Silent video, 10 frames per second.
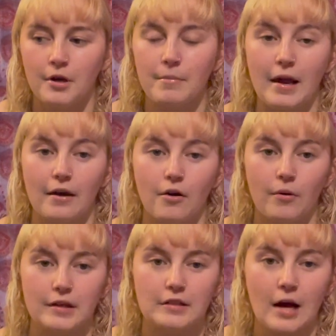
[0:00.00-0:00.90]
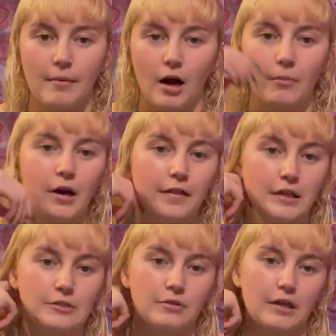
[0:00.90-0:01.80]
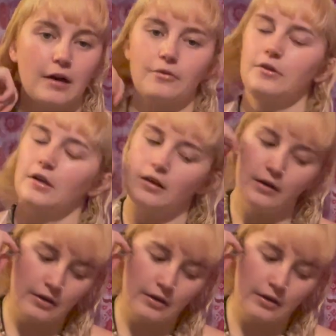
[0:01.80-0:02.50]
may not always come up. I think it's really healthy.